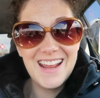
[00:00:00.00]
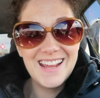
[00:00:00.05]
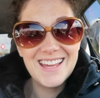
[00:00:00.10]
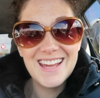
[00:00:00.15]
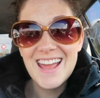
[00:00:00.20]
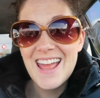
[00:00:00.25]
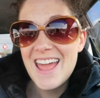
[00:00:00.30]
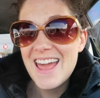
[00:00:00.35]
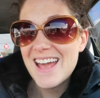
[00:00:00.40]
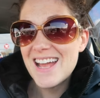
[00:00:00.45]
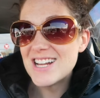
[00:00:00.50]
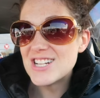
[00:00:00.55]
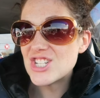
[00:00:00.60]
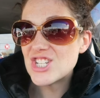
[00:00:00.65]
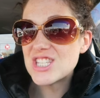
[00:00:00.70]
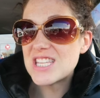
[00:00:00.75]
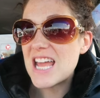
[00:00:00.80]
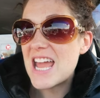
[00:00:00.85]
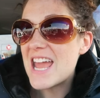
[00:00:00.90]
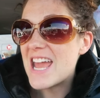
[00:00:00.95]
like, it
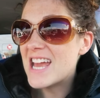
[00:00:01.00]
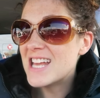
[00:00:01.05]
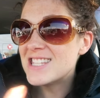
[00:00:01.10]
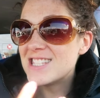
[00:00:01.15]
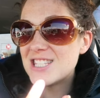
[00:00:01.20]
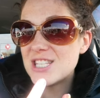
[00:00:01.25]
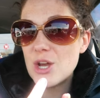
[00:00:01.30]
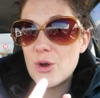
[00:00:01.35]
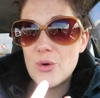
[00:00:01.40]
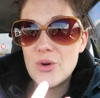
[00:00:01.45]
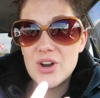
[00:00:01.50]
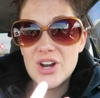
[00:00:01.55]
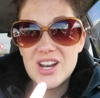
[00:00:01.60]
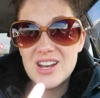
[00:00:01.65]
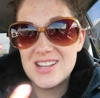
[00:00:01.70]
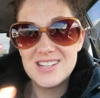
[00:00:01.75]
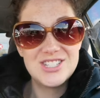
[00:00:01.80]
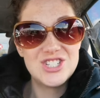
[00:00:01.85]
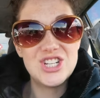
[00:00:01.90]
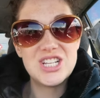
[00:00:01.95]
just hits you
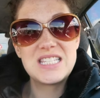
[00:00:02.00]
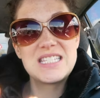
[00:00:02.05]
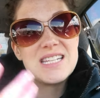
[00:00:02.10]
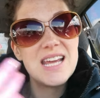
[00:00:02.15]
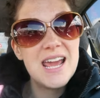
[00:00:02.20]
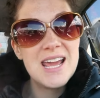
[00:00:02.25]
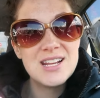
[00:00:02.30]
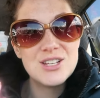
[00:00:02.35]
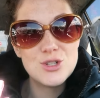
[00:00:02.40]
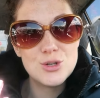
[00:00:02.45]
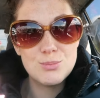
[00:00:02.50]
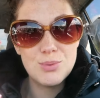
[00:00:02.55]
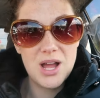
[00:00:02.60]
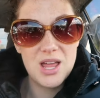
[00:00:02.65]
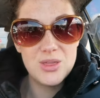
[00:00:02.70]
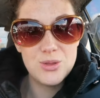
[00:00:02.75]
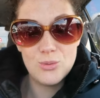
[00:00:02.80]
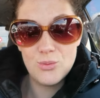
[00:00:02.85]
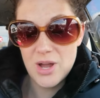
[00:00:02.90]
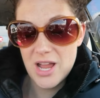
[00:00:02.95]
and it just takes your
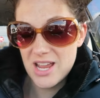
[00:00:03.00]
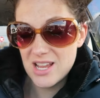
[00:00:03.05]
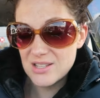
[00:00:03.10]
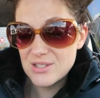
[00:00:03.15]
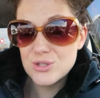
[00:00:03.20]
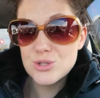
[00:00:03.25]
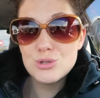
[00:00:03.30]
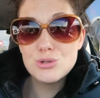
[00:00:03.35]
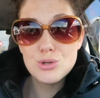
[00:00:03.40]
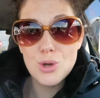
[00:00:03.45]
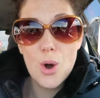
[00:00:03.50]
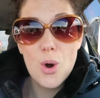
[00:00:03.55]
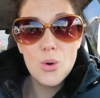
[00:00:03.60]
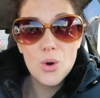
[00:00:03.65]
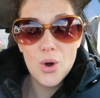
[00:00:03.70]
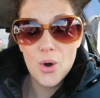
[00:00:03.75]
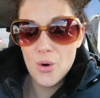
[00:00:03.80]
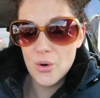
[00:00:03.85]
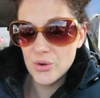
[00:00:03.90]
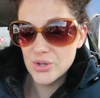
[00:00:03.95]
breath away. It's
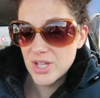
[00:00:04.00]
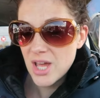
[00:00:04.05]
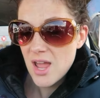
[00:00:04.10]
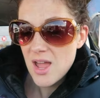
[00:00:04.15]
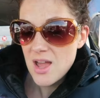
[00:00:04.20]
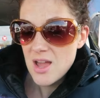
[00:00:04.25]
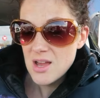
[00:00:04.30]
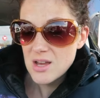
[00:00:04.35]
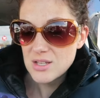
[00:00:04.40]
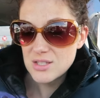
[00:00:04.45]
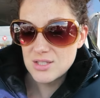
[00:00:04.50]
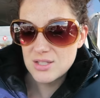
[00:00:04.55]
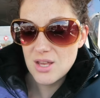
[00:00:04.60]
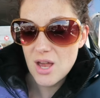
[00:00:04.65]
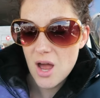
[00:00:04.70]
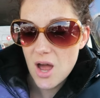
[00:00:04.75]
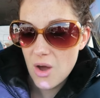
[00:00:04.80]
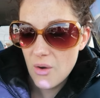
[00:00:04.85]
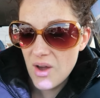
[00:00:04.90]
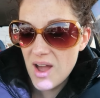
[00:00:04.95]
so cold.
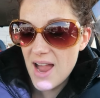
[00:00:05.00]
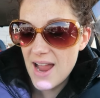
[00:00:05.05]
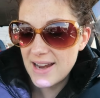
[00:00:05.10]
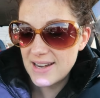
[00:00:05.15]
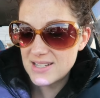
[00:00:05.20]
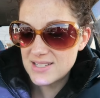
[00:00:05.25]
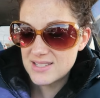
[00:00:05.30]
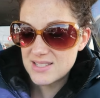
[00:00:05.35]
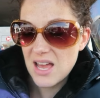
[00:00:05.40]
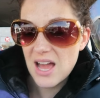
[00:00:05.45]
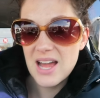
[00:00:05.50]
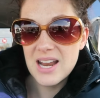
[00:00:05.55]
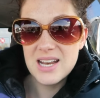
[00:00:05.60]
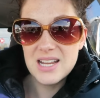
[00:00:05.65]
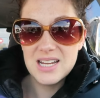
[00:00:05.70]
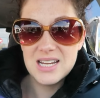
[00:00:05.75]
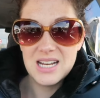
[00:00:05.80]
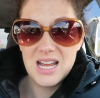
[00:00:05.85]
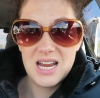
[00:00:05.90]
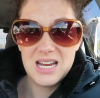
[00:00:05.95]
So I
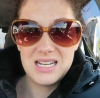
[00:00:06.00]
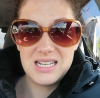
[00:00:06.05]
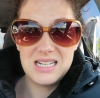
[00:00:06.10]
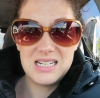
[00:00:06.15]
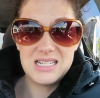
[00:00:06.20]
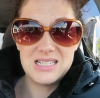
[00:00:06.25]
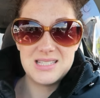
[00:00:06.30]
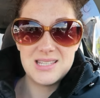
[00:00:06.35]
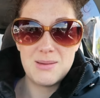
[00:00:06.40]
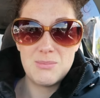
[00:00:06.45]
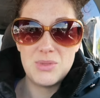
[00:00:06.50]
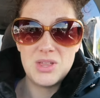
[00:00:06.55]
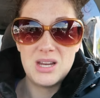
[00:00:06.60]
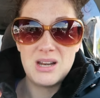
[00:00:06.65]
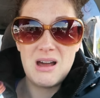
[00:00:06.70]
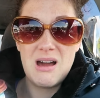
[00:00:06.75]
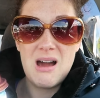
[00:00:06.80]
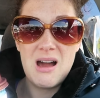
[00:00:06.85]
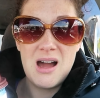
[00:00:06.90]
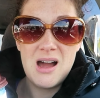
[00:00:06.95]
decided I needed
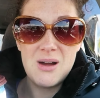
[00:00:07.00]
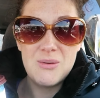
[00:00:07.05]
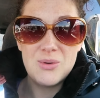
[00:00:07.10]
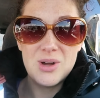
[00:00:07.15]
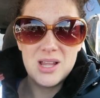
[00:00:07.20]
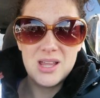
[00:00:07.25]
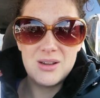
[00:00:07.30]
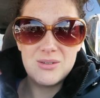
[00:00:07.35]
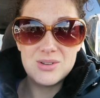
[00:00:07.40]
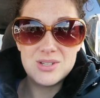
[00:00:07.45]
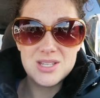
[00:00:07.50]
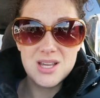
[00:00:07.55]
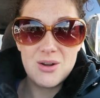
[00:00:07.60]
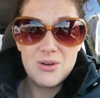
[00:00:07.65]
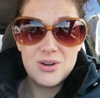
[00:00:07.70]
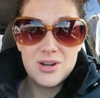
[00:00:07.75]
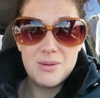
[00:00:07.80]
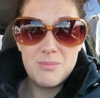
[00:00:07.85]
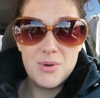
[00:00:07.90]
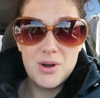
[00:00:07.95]
something hot while I was
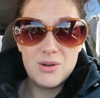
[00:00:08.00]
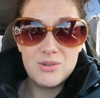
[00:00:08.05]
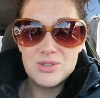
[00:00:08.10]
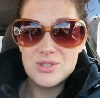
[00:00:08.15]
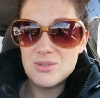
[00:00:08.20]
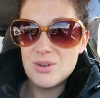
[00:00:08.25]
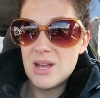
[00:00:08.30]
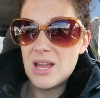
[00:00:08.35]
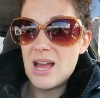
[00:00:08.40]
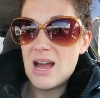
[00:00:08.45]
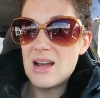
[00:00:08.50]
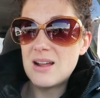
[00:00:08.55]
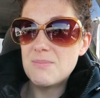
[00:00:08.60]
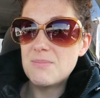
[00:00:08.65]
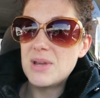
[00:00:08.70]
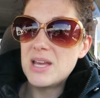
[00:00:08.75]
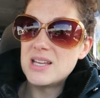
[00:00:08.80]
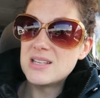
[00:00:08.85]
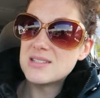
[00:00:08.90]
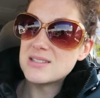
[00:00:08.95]
out and about, so I
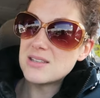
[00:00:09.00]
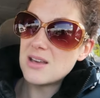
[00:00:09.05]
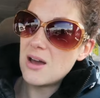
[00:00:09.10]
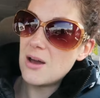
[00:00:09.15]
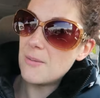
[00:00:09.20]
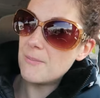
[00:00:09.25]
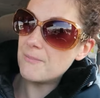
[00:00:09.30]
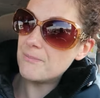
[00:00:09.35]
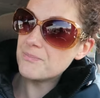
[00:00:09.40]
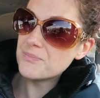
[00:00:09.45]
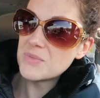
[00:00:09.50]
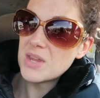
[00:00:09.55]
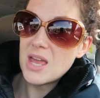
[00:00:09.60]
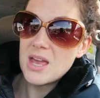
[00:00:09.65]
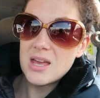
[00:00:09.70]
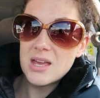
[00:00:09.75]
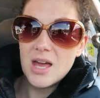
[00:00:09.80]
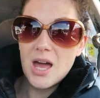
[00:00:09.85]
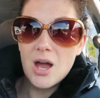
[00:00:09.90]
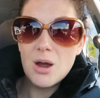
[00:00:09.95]
got me some
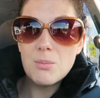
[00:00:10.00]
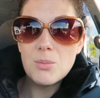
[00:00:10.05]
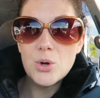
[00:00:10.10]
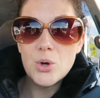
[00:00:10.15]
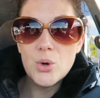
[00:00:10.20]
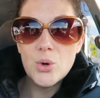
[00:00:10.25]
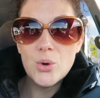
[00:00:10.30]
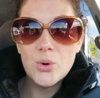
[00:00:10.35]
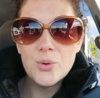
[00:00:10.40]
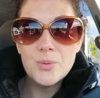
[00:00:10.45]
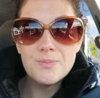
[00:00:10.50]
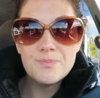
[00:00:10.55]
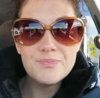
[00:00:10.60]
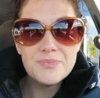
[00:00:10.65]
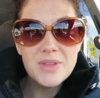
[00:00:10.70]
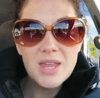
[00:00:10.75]
Caribou.